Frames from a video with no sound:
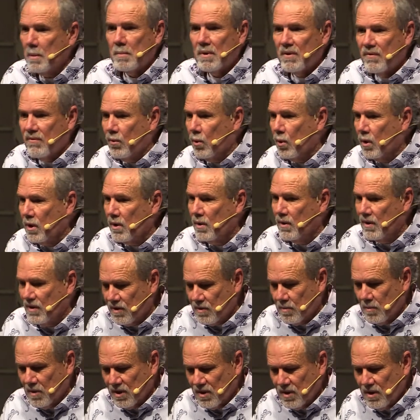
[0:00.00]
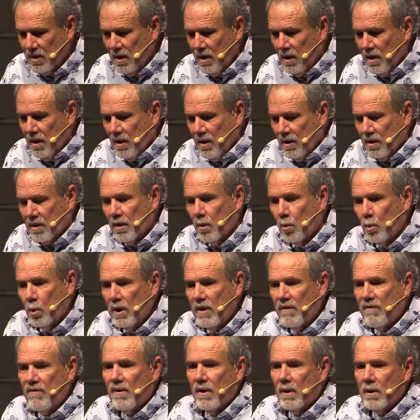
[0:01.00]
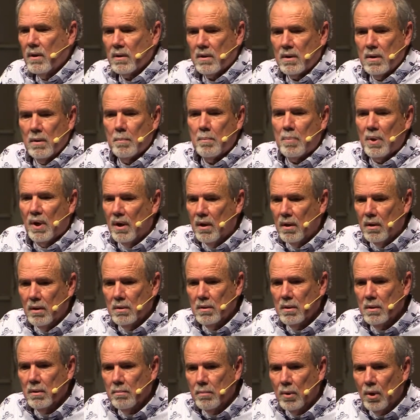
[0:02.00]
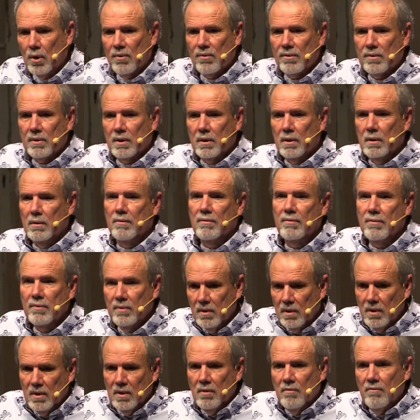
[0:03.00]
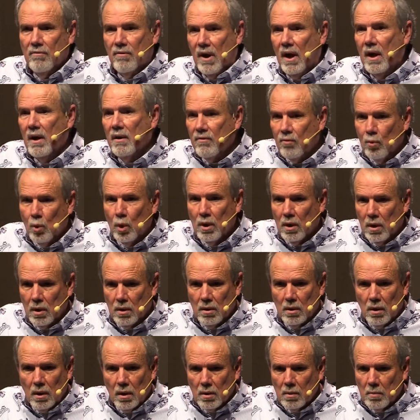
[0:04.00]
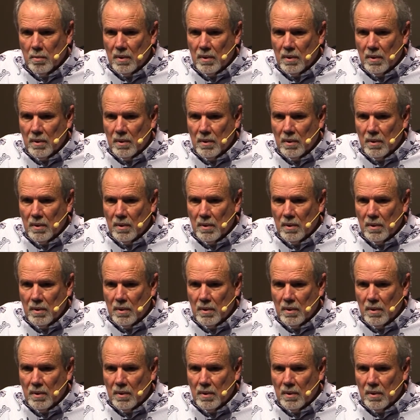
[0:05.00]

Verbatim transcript: before Christmas that we felt compelled both to give five $100